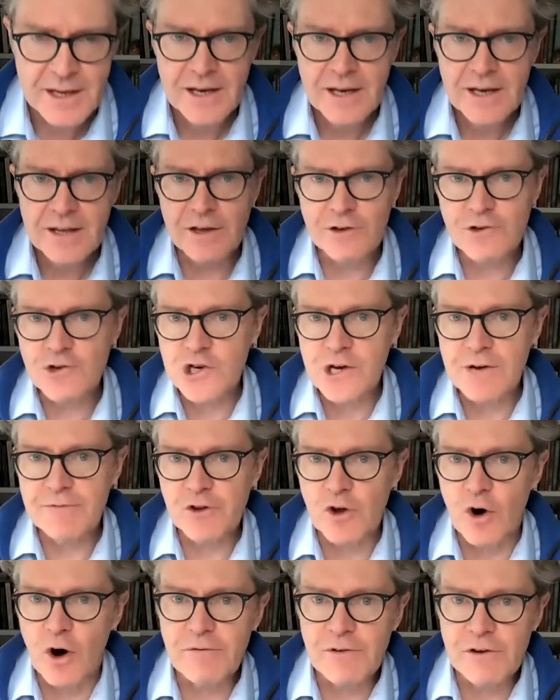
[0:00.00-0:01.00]
This shift
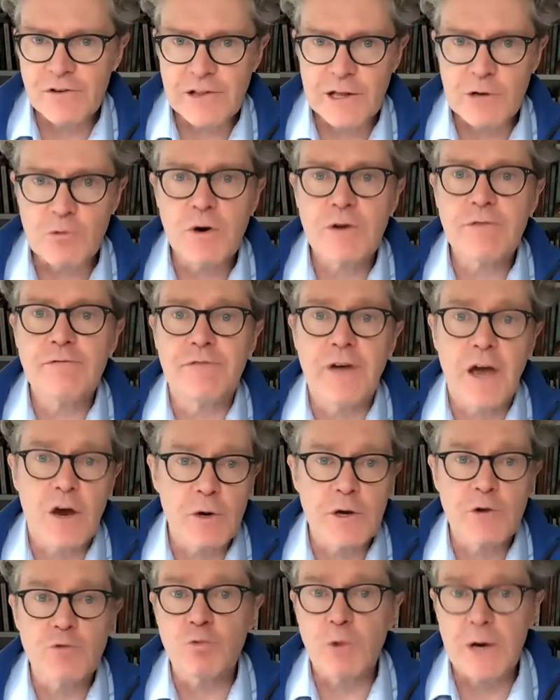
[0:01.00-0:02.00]
obviously would have
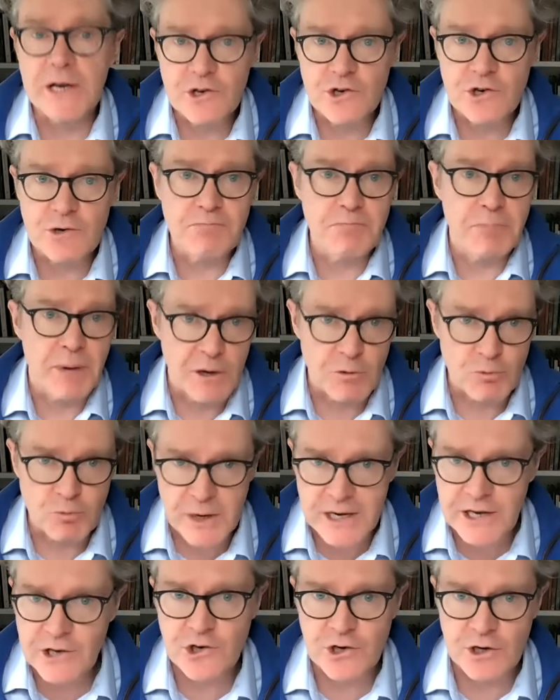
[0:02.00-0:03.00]
varied region by
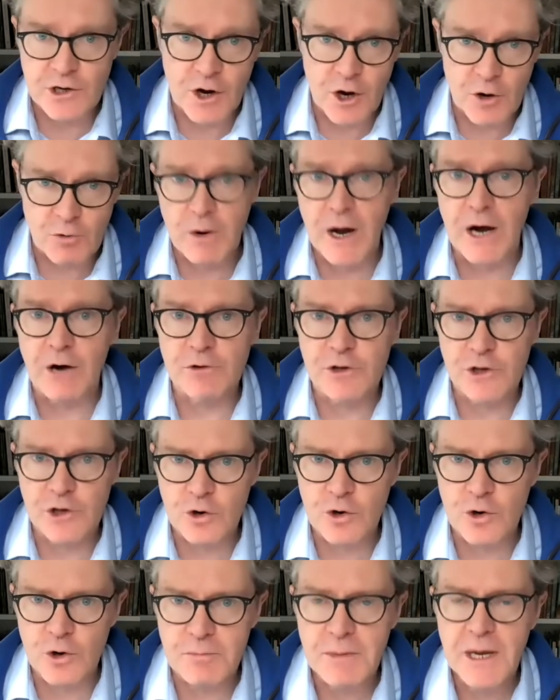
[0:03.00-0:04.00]
region around
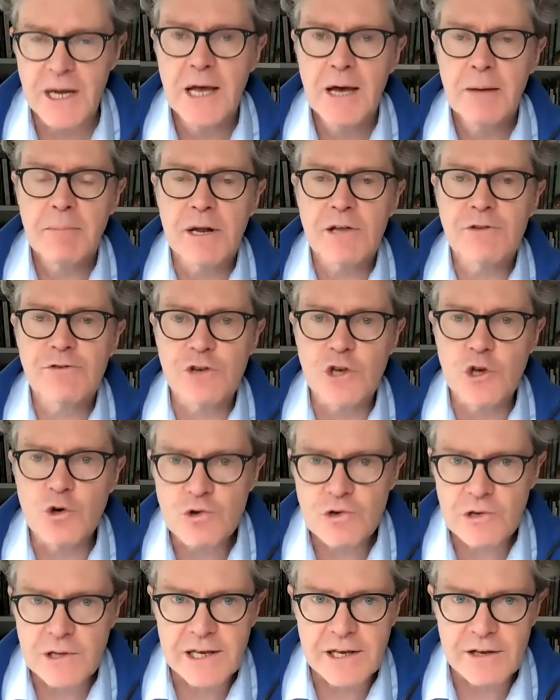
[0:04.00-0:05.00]
Europe, but it's
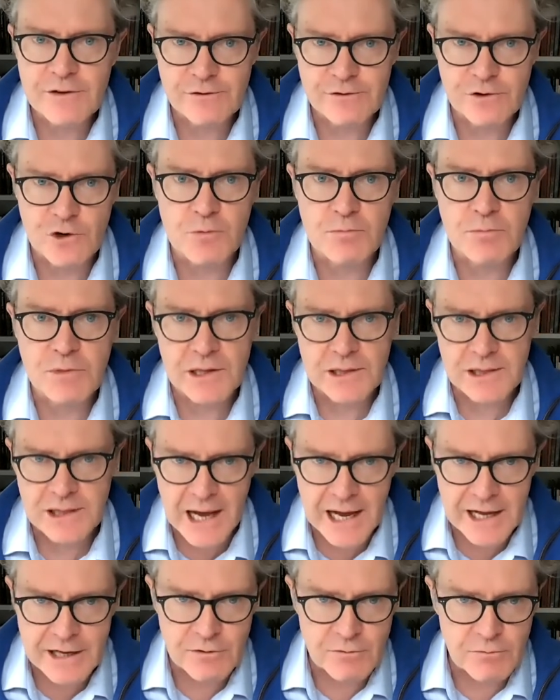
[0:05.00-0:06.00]
usually assumed that
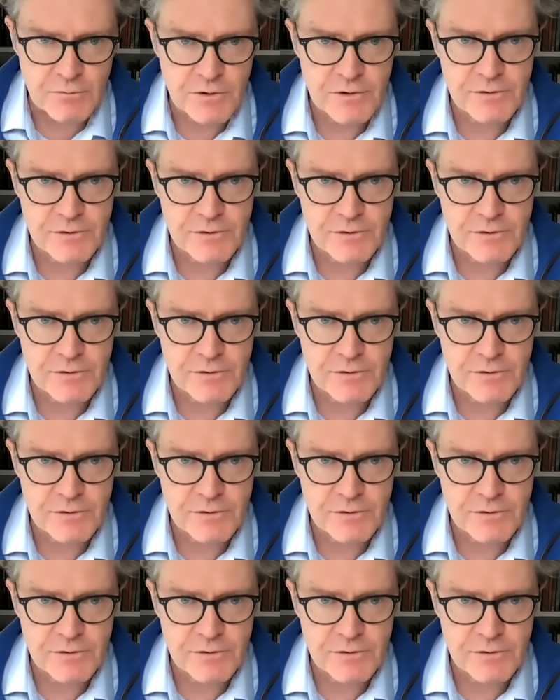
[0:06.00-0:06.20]
Latin